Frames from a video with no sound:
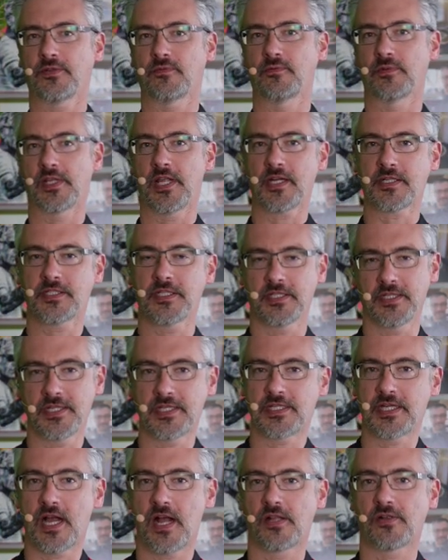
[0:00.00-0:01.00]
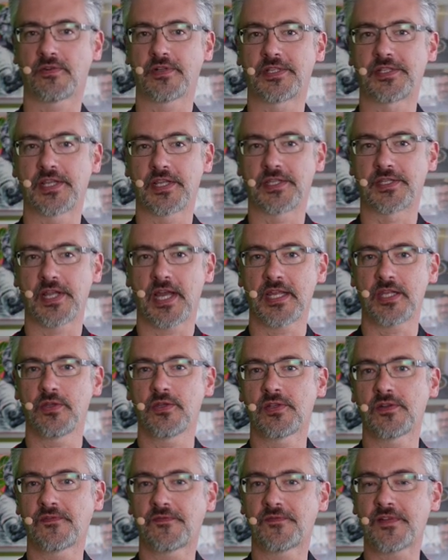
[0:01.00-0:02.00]
Reluctantly Tolerant says, I
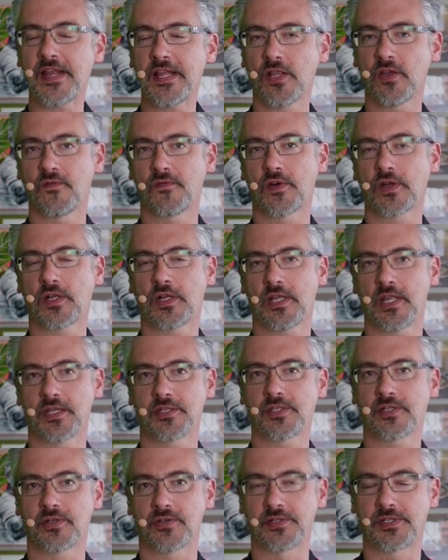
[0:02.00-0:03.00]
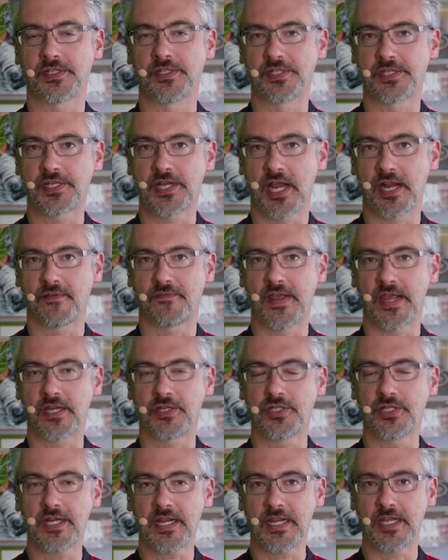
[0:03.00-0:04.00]
used failover clusters instead of
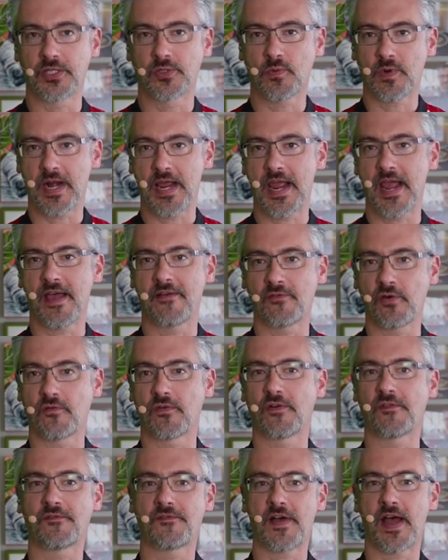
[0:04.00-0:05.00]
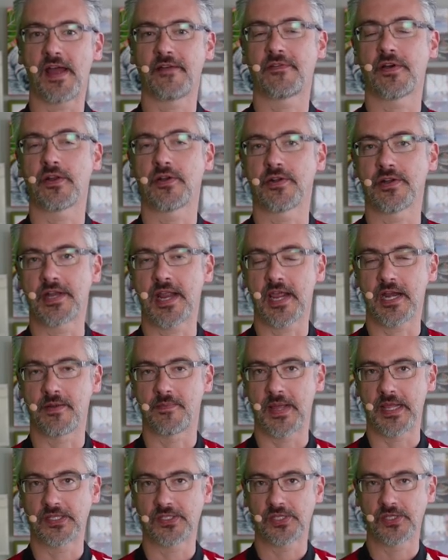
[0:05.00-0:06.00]
AGs when I have over 500
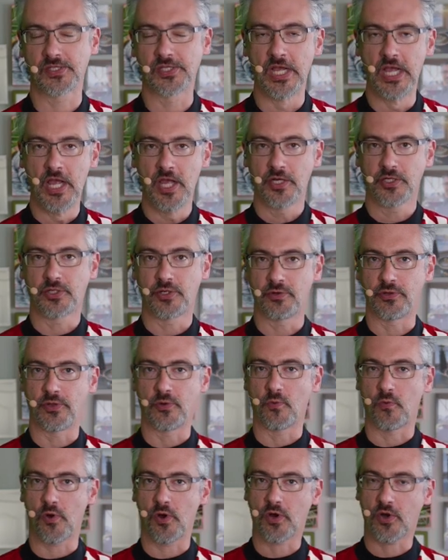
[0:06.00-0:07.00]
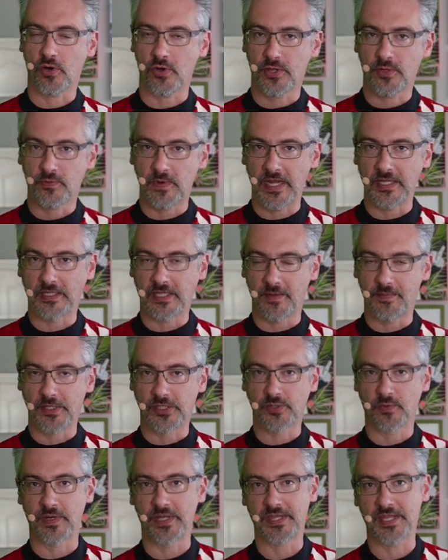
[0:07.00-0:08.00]
databases due to the worker thread
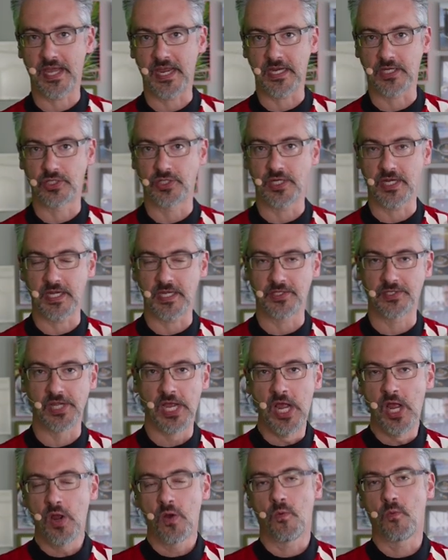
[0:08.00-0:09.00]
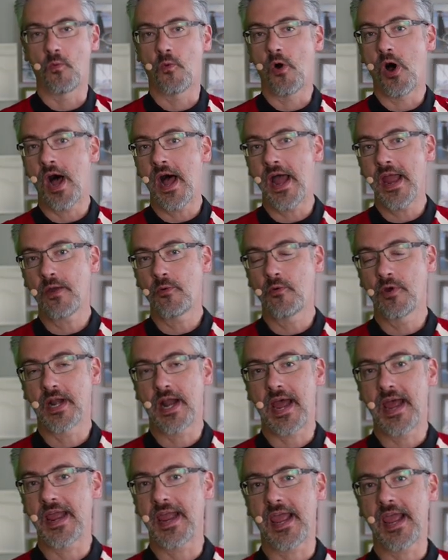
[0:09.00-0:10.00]
limits with AGs. Why would
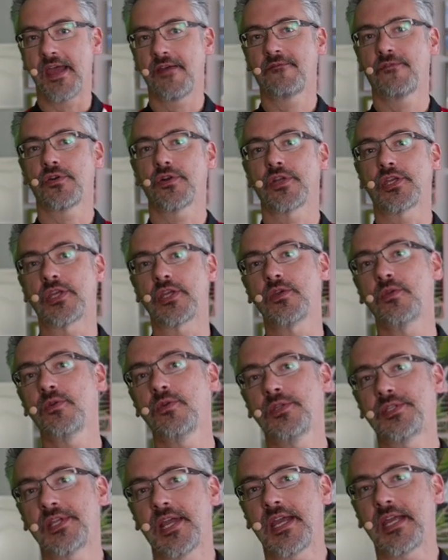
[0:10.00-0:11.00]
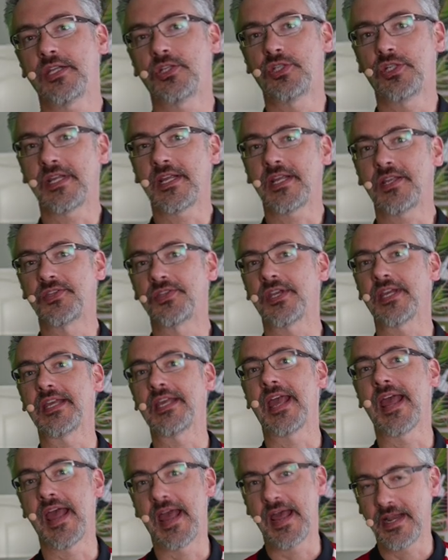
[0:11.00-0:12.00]
I ever use AGs
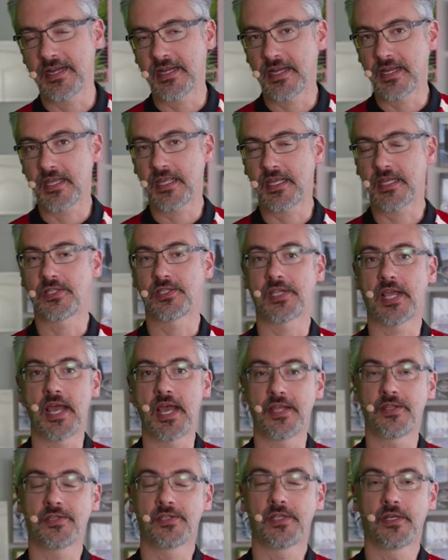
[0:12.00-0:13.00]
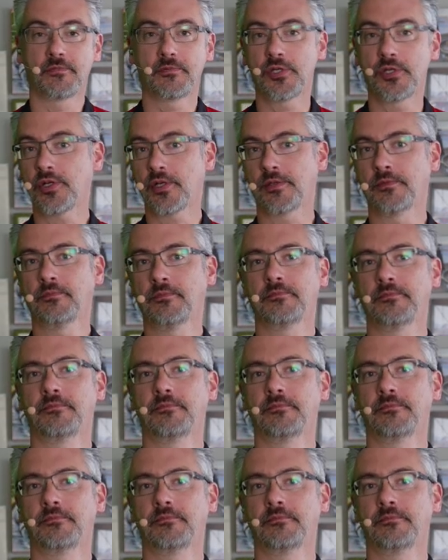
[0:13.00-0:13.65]
again? He says, You shouldn't.